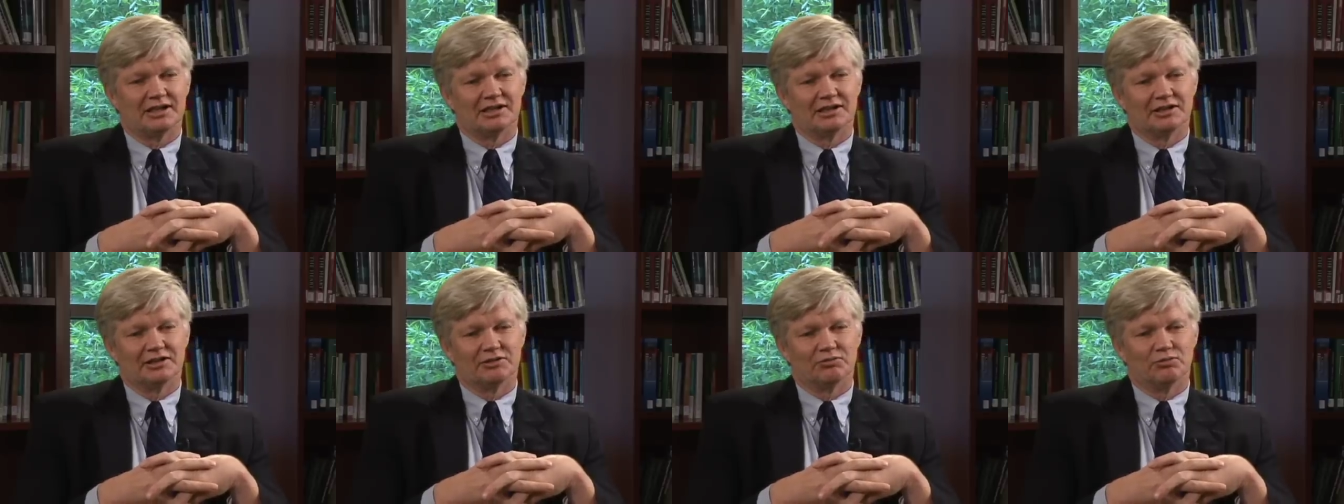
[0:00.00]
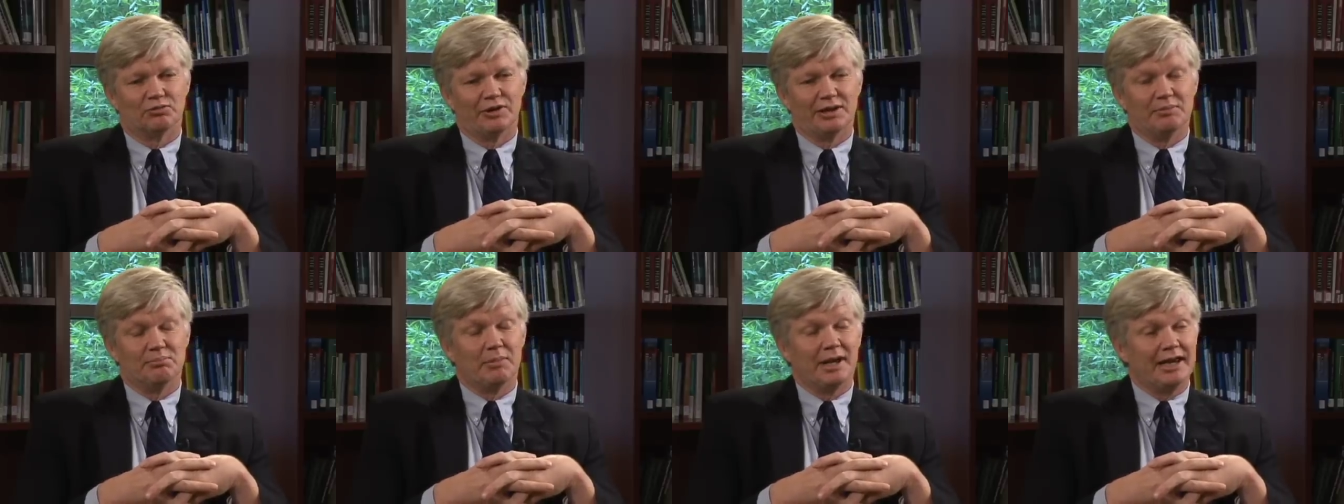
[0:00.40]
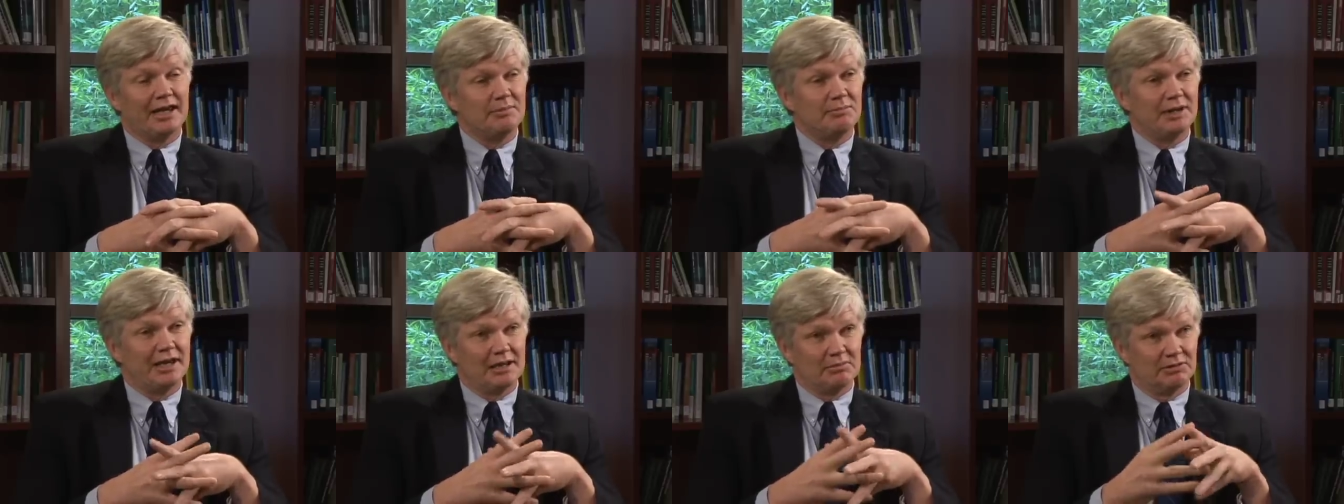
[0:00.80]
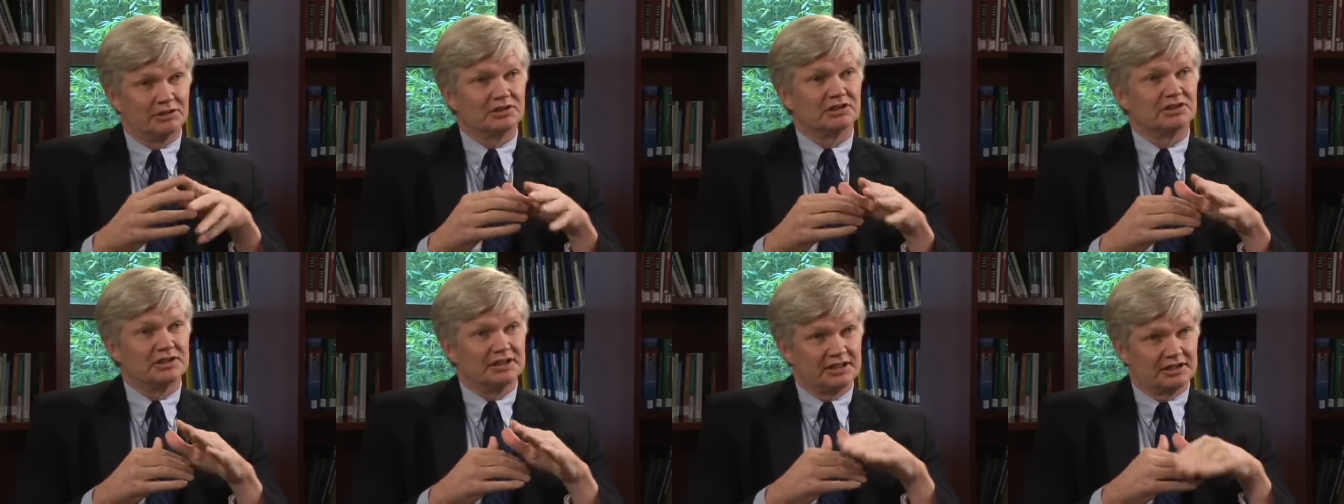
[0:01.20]
uh, we may be able
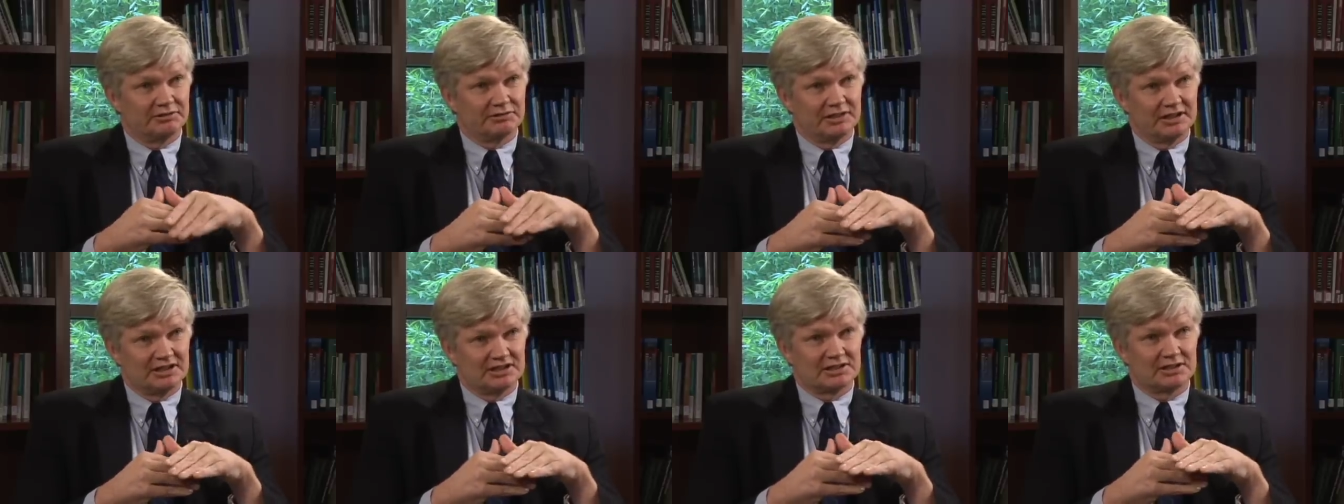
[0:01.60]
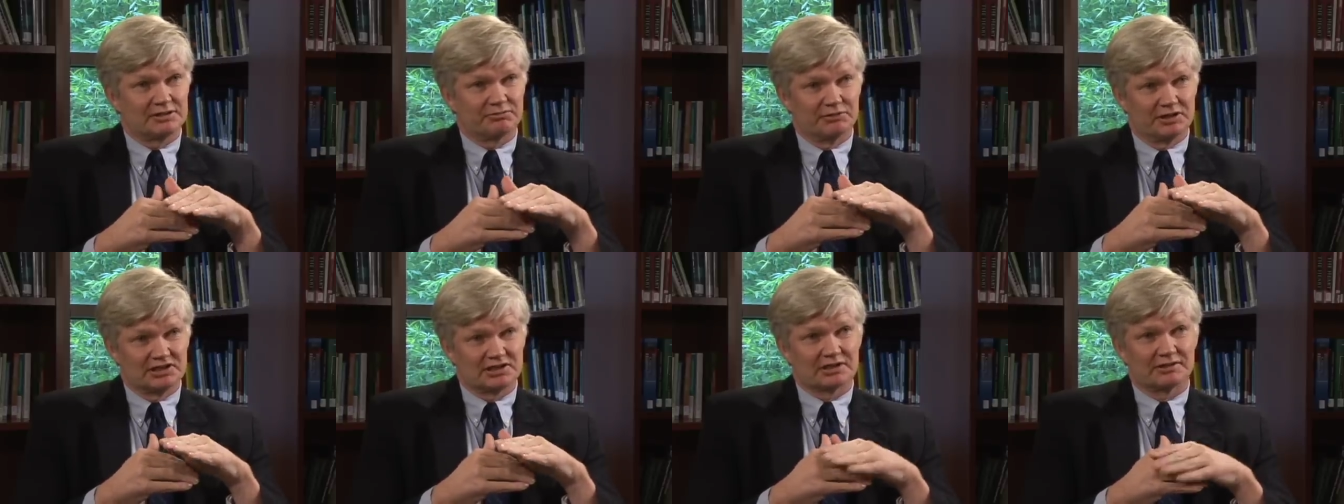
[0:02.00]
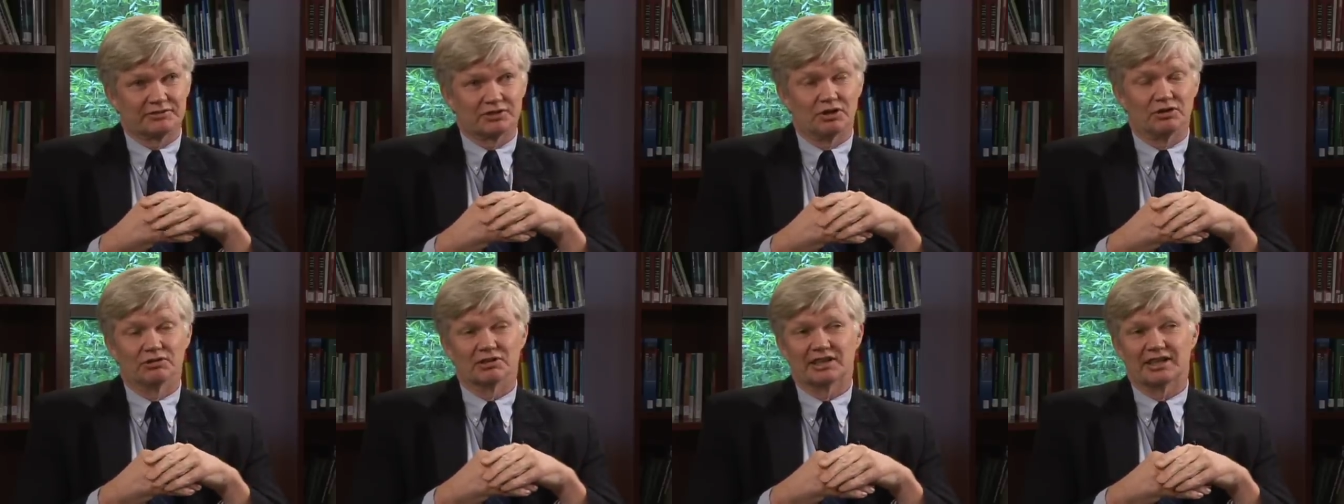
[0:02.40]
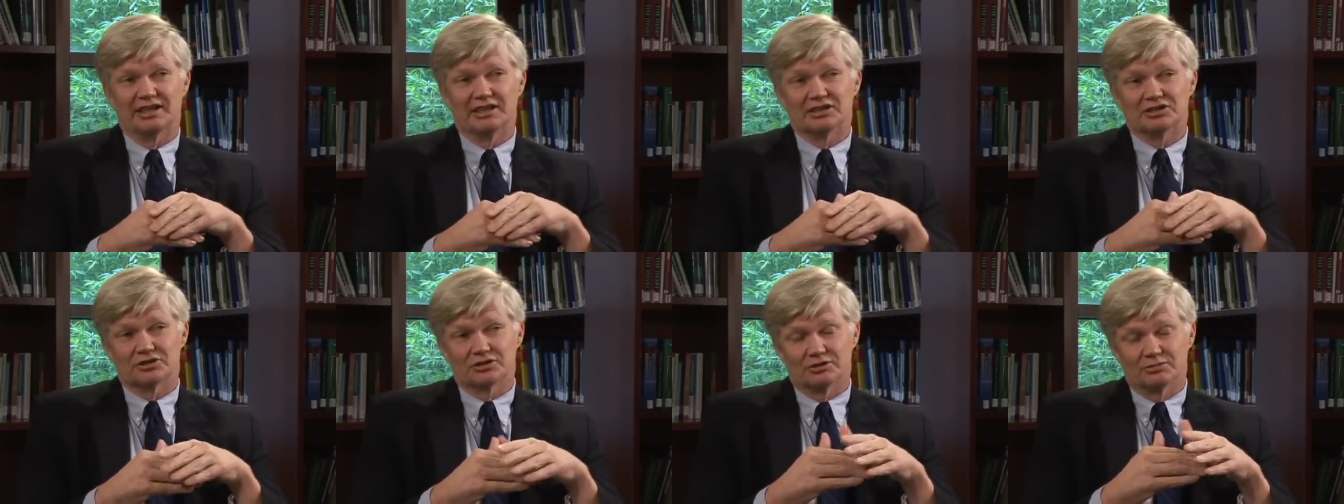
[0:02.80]
to decrease the risk of colon
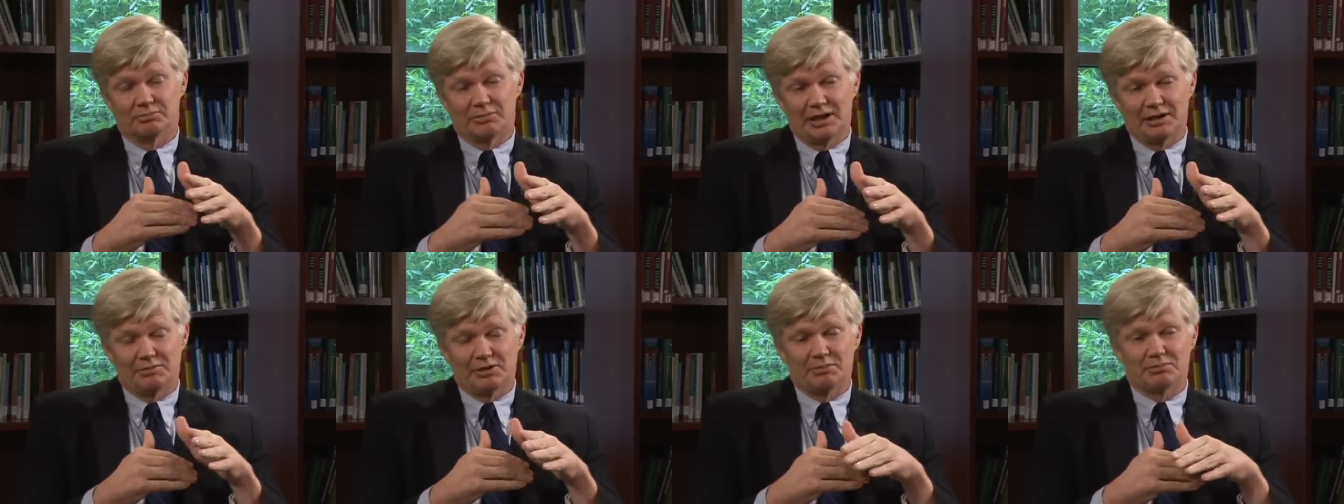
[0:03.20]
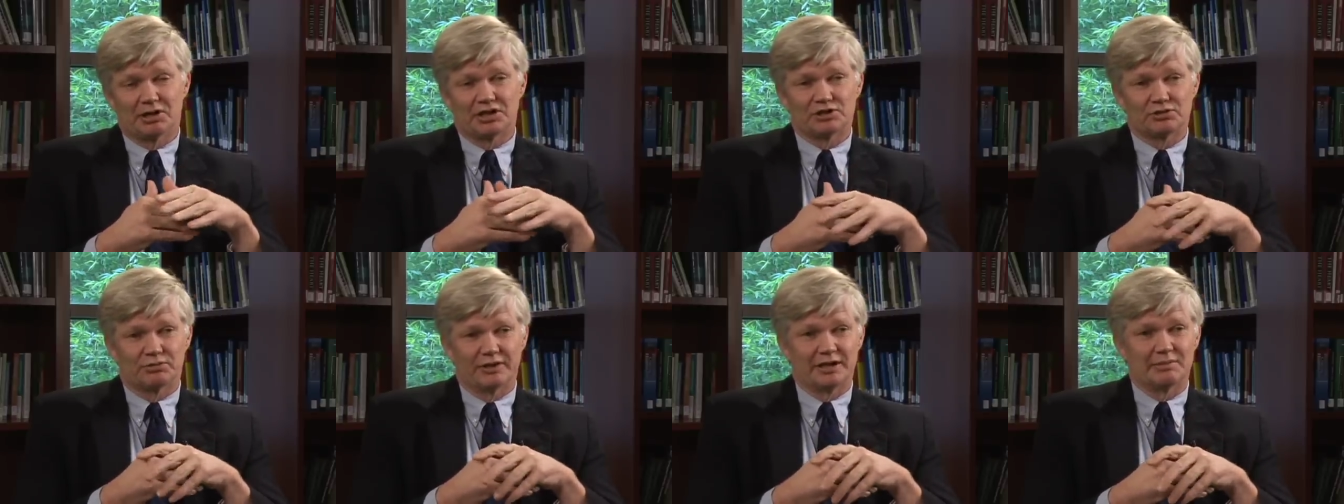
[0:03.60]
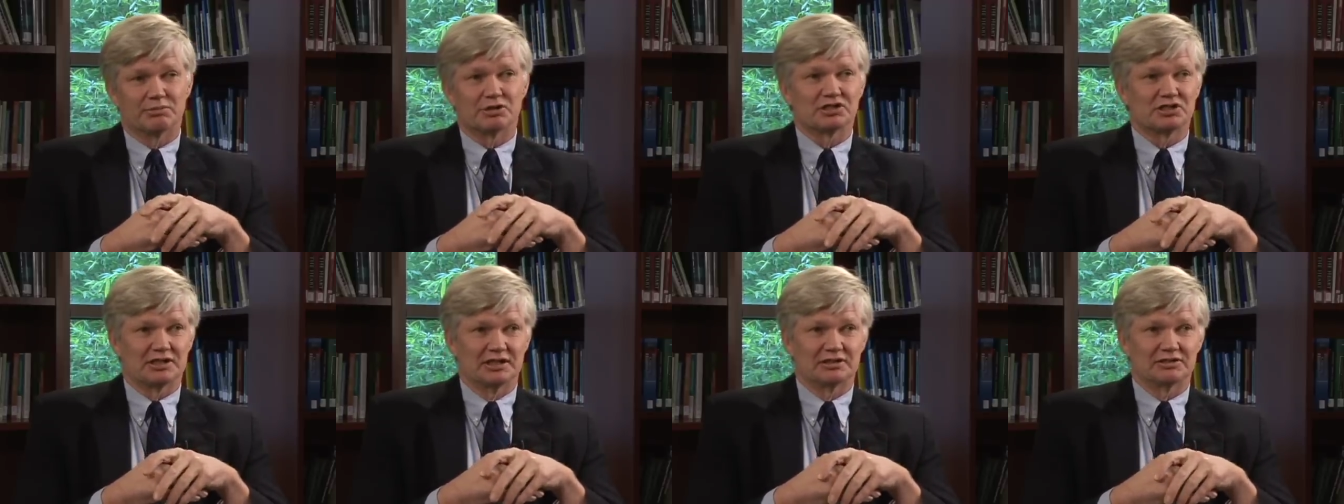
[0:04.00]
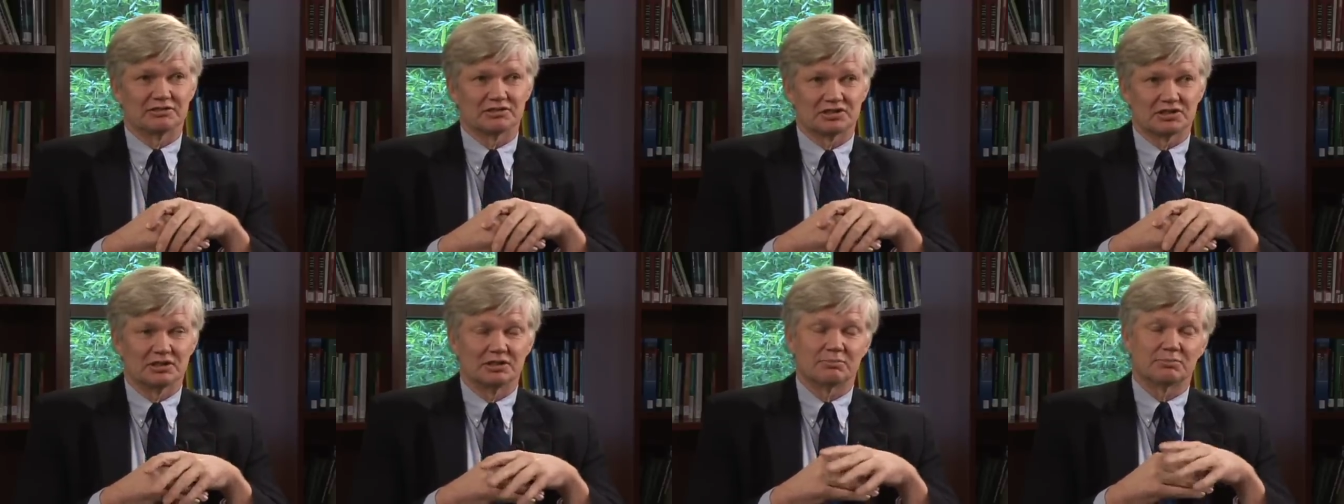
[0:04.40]
cancer maybe by 20%
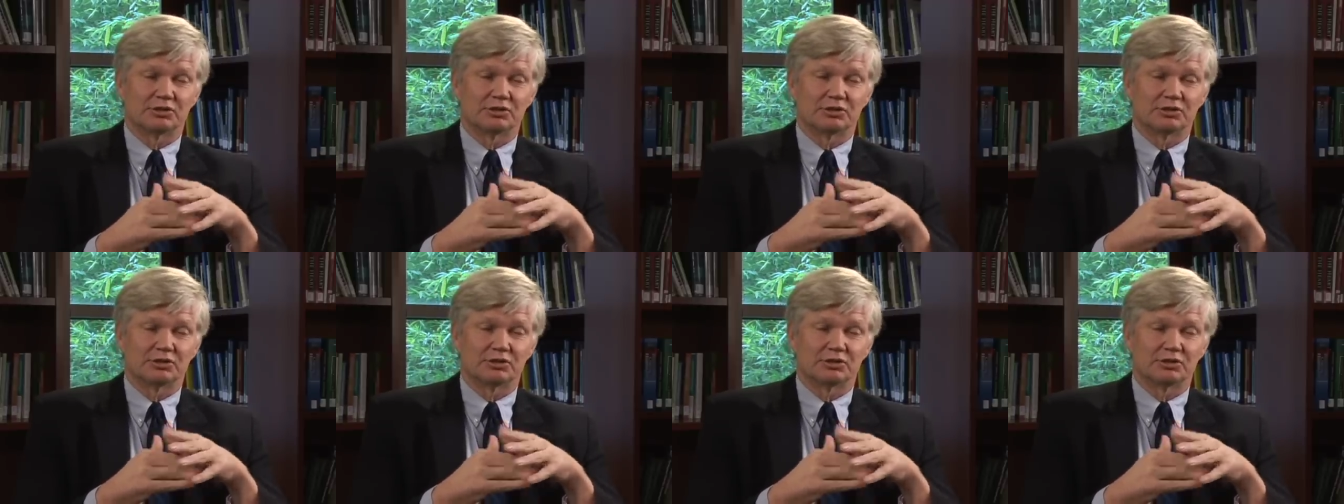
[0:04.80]
or so,